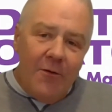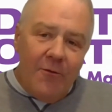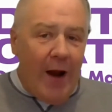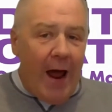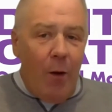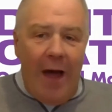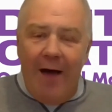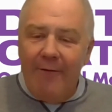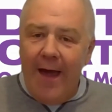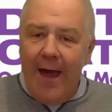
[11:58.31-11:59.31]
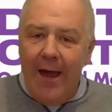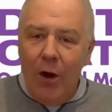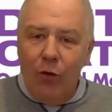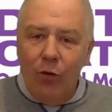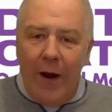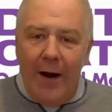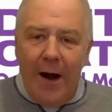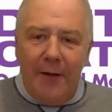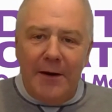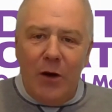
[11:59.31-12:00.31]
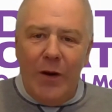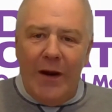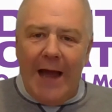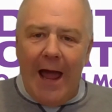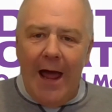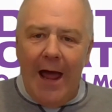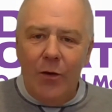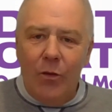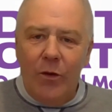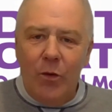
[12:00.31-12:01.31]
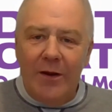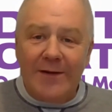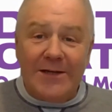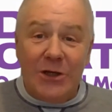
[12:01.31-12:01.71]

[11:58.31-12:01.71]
For now, have a great holiday week, and we will see